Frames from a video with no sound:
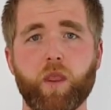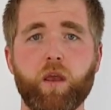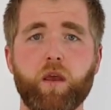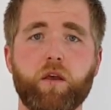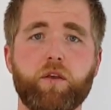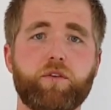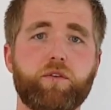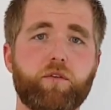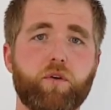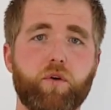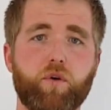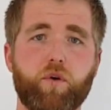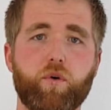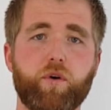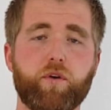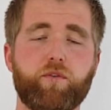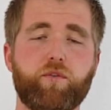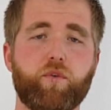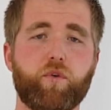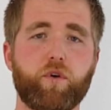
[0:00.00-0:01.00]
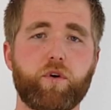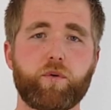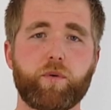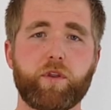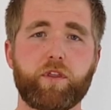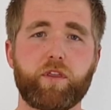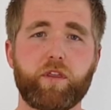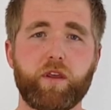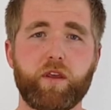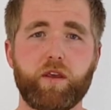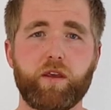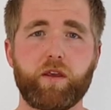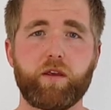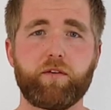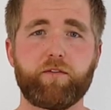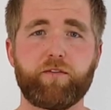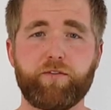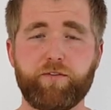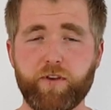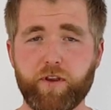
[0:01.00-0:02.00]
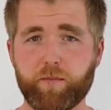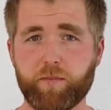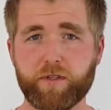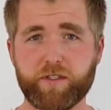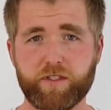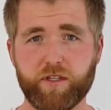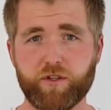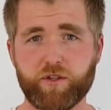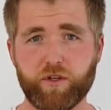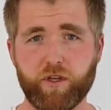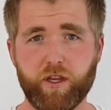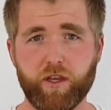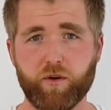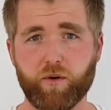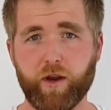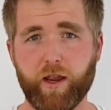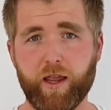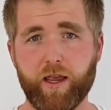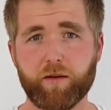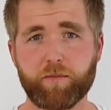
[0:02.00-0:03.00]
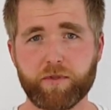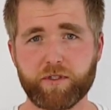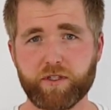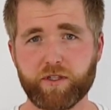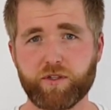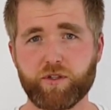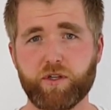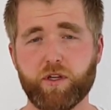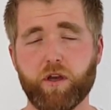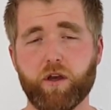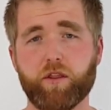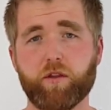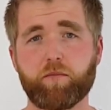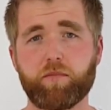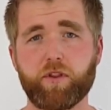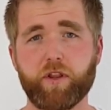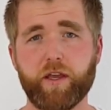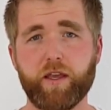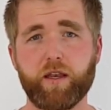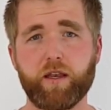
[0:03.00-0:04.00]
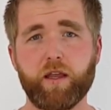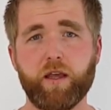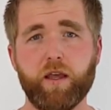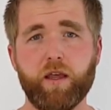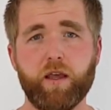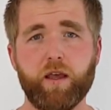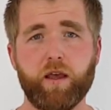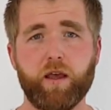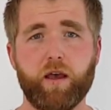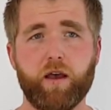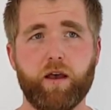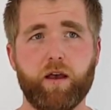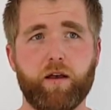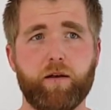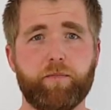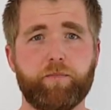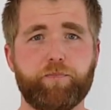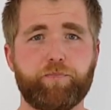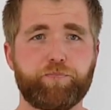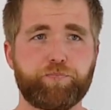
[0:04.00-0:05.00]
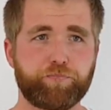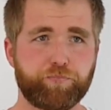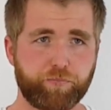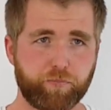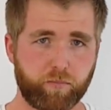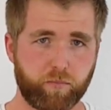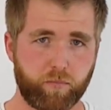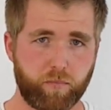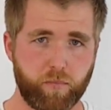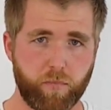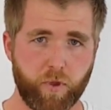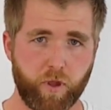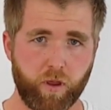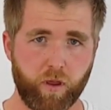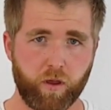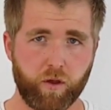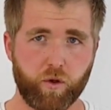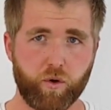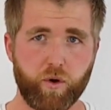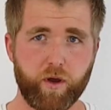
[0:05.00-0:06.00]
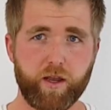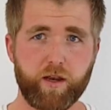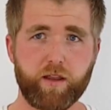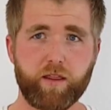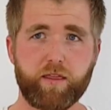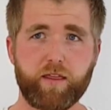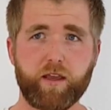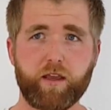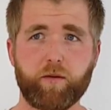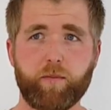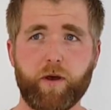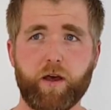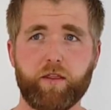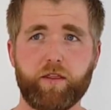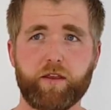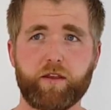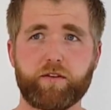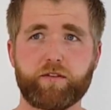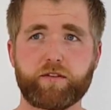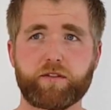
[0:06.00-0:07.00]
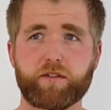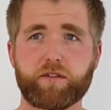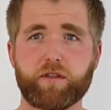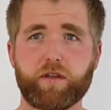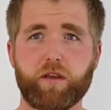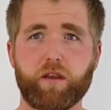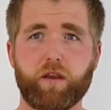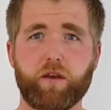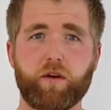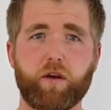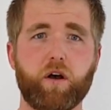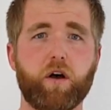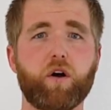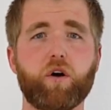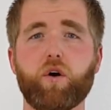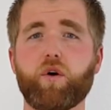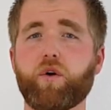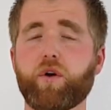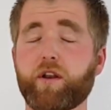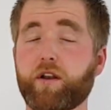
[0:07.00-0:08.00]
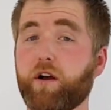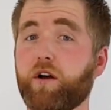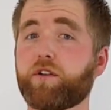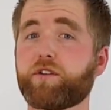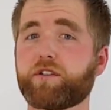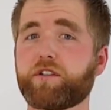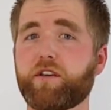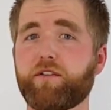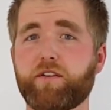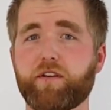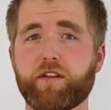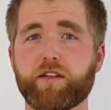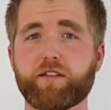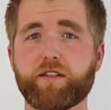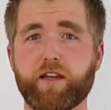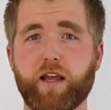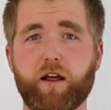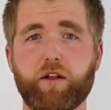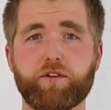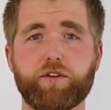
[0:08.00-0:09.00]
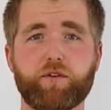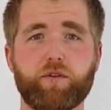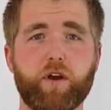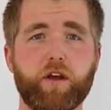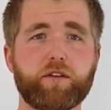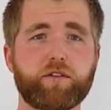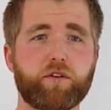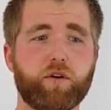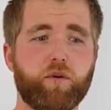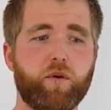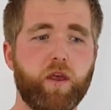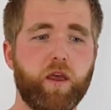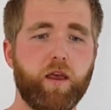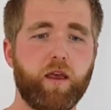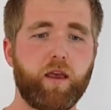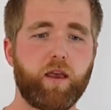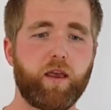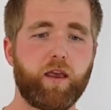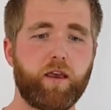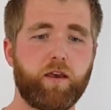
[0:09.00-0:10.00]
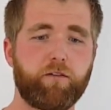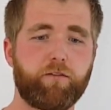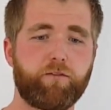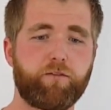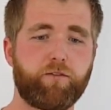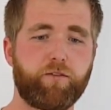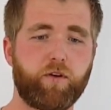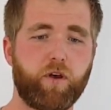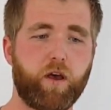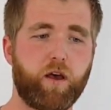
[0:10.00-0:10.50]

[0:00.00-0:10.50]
So going forward with the feet positioning or hand positioning on the plate, go ahead and think about this. I'll just give you this analogy, right? So if